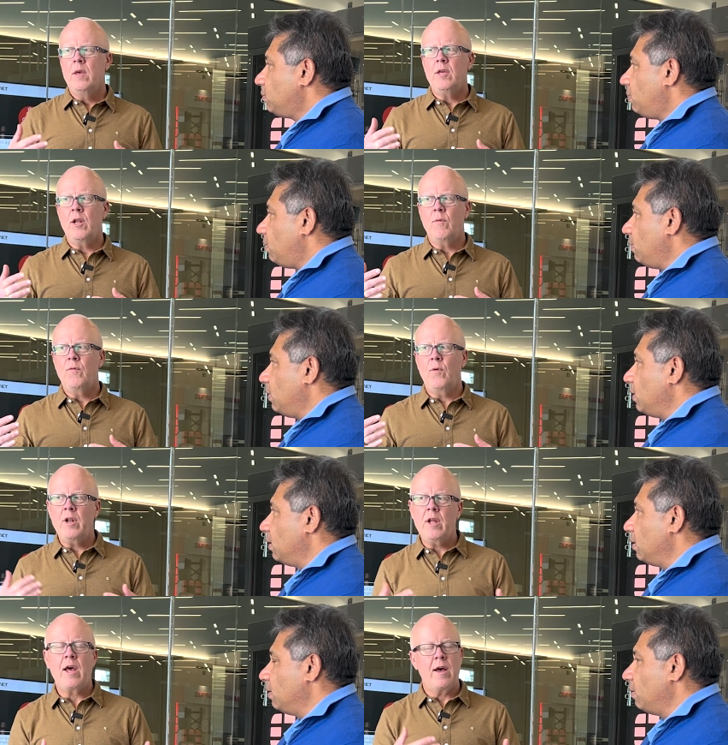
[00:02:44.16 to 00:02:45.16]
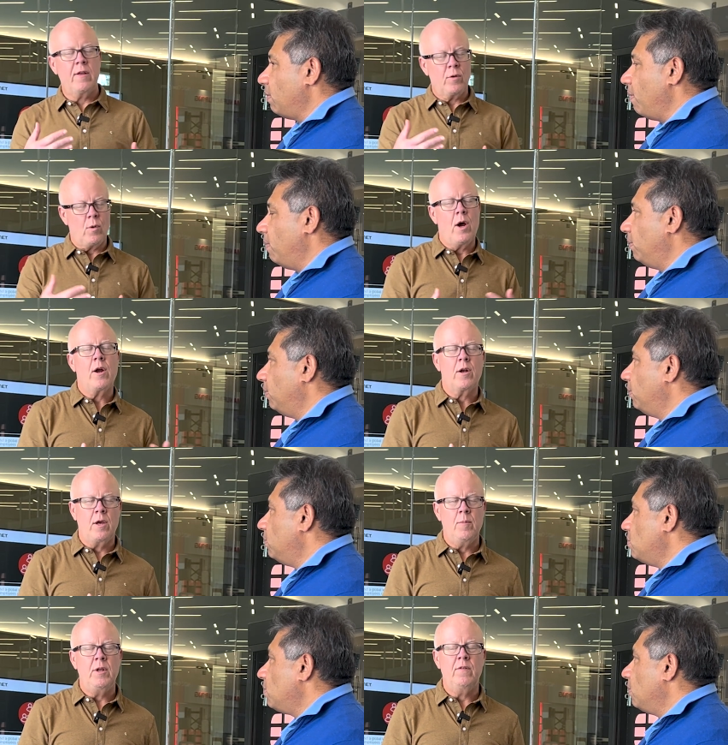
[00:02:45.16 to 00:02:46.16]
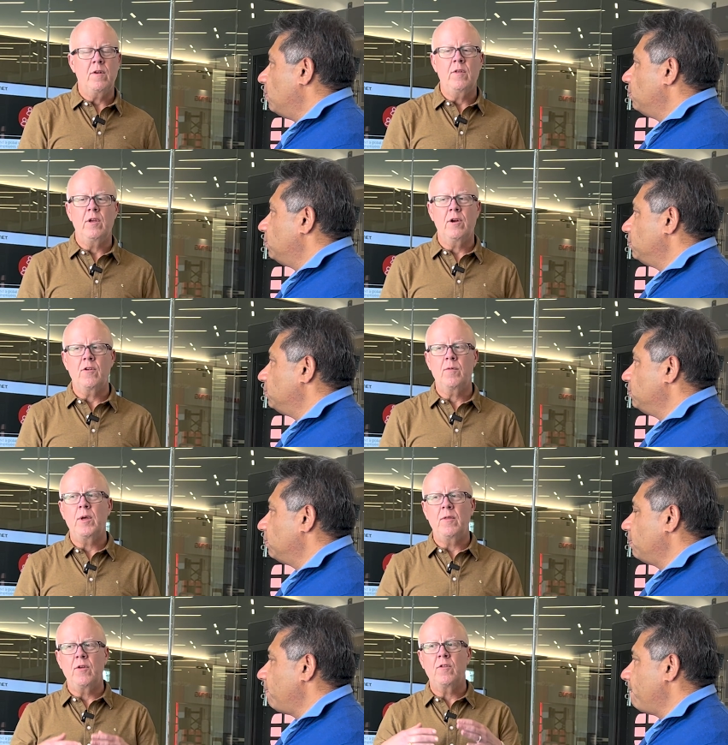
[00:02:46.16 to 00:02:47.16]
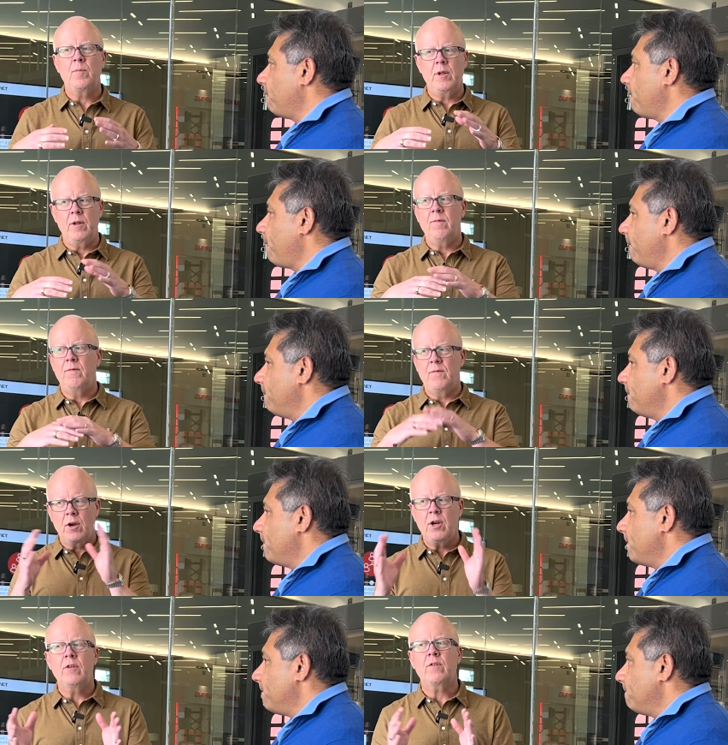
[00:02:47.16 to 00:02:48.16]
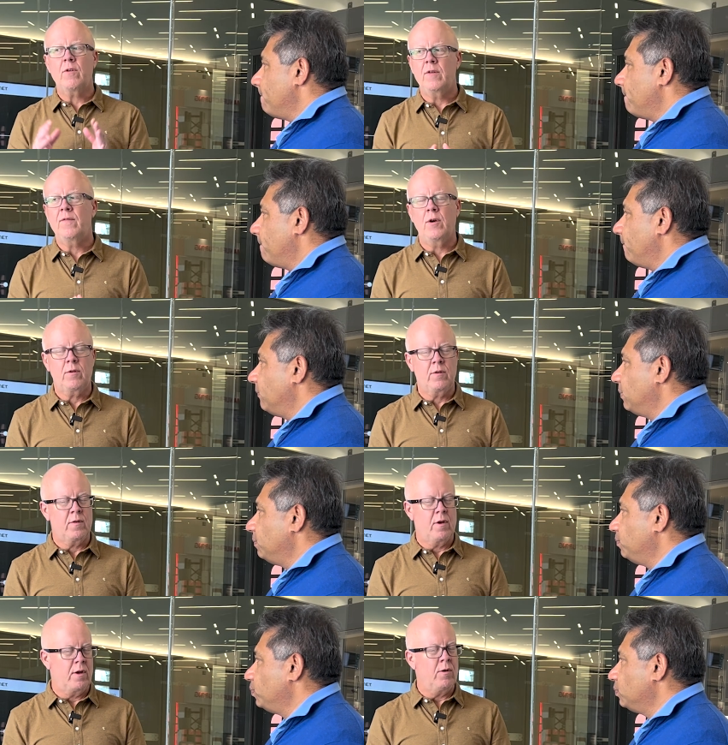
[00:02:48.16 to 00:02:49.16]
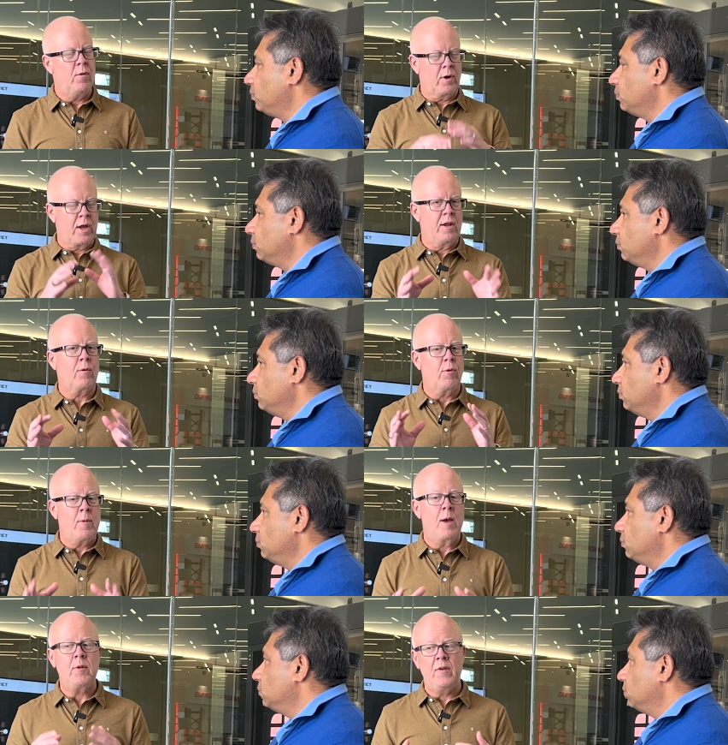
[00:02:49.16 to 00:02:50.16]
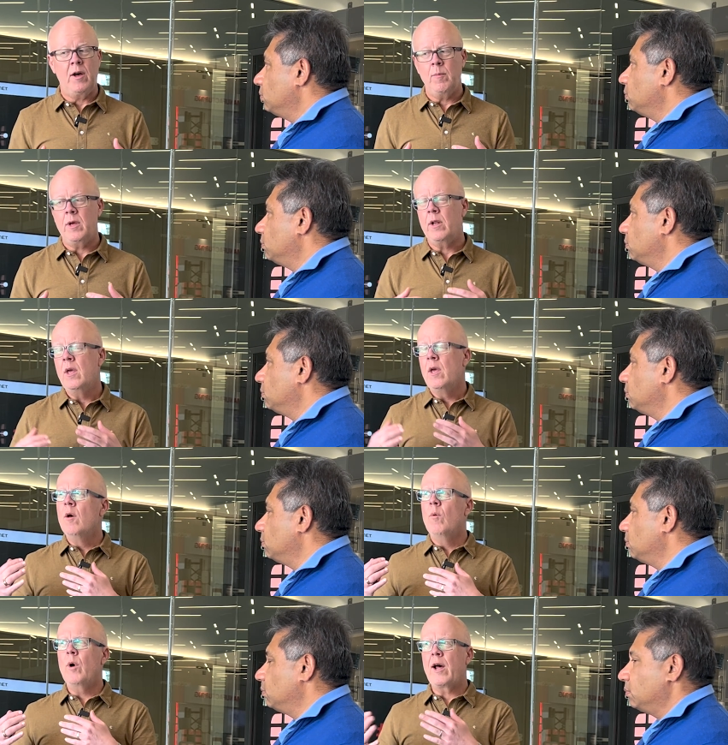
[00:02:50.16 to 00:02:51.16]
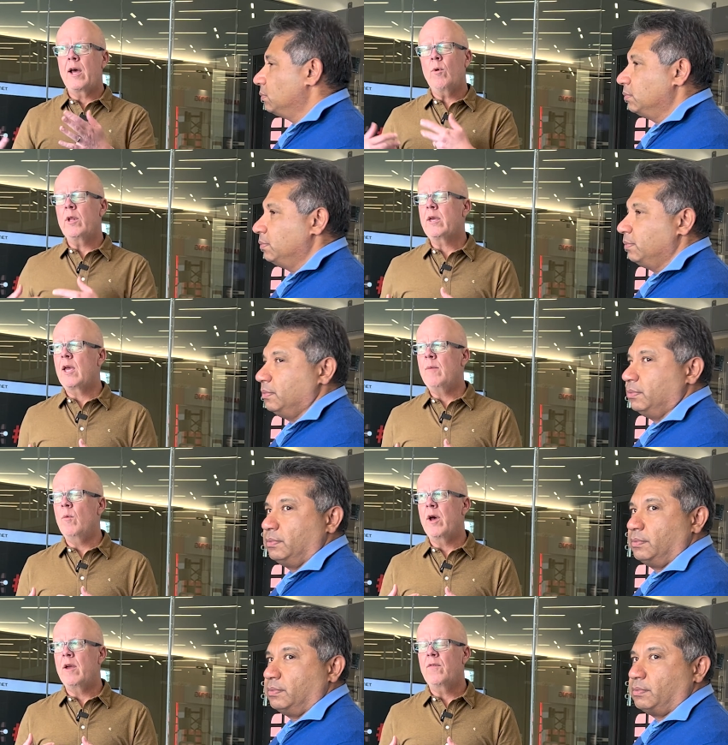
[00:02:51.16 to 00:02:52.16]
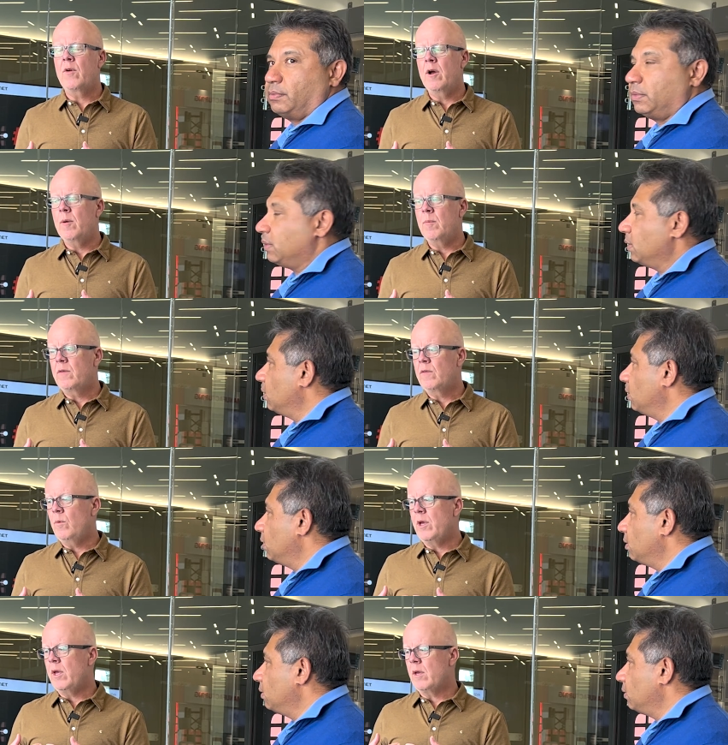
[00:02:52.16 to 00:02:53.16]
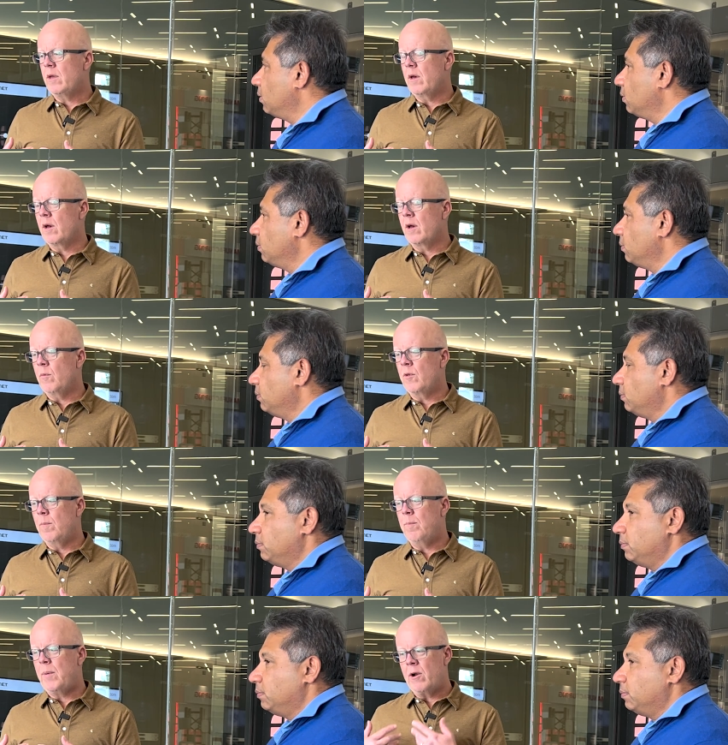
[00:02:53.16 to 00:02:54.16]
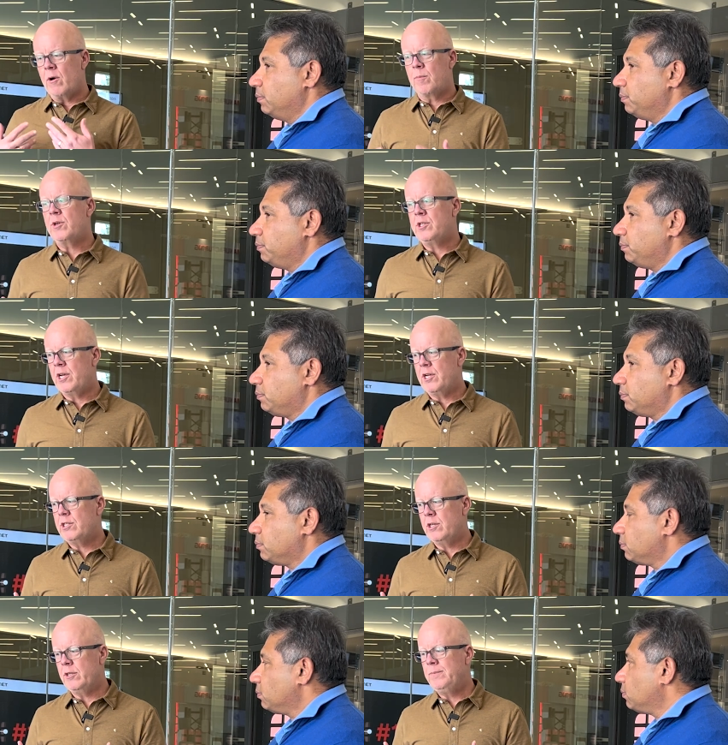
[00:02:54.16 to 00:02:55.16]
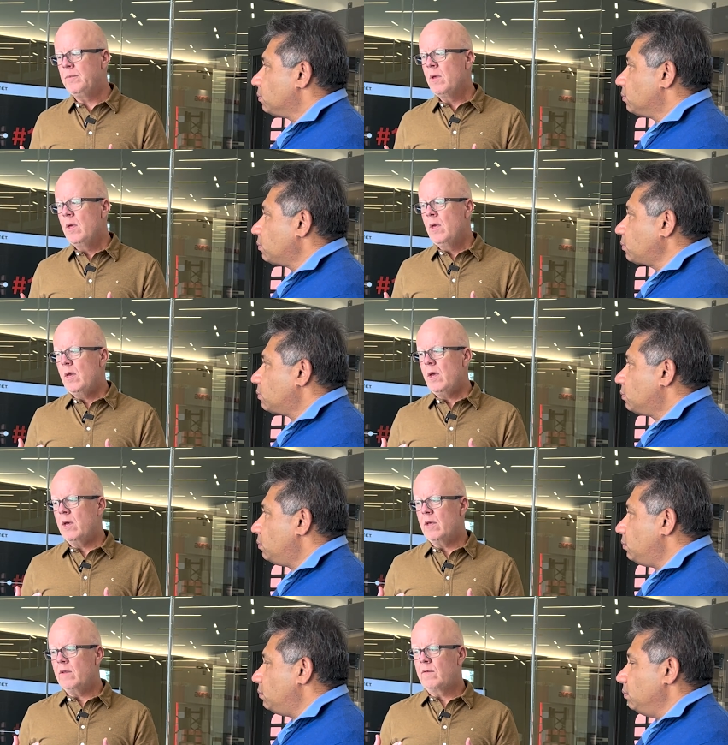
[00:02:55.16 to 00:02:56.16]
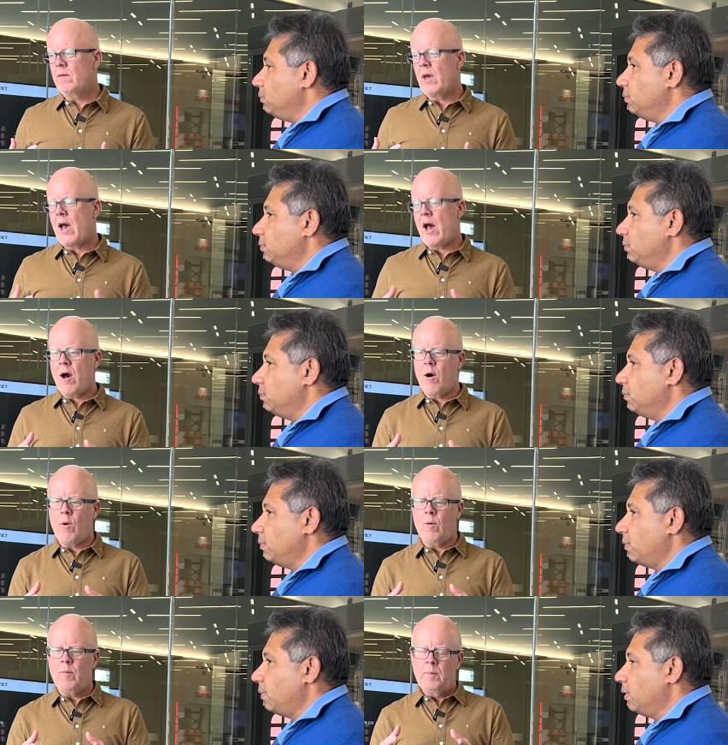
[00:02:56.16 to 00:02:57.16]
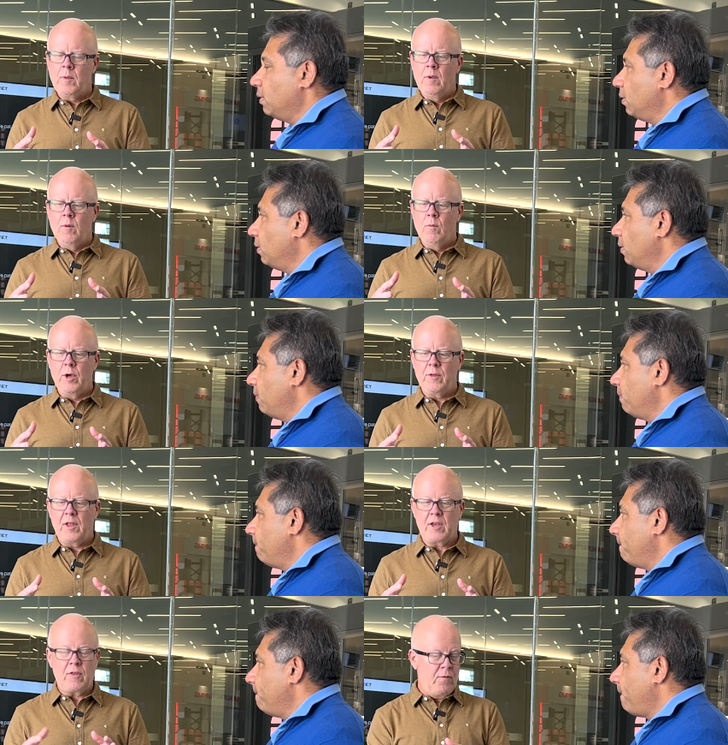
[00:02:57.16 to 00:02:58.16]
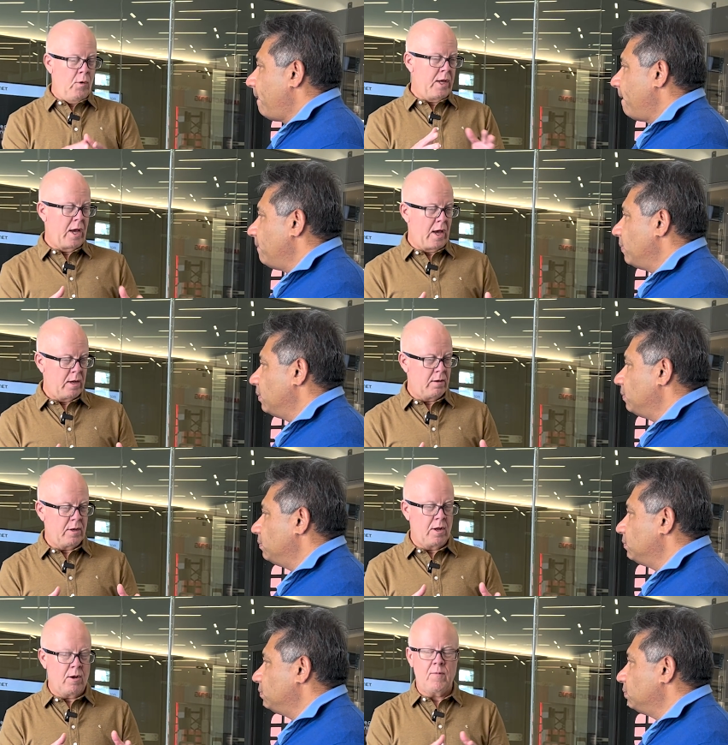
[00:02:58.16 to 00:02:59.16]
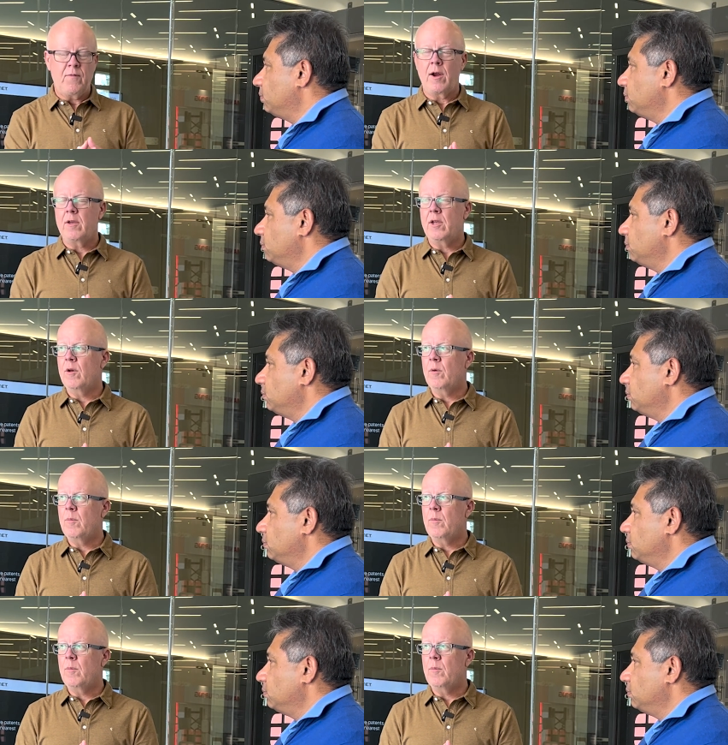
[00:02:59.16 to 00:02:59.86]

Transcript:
Speaker 1: you know, Fortinet has acquired companies over the years, but there's been a very discreet focus on organic roadmap development. What I really came away from this week uh, with a better appreciation is how, with like the FortiGate, you know, fire, you know,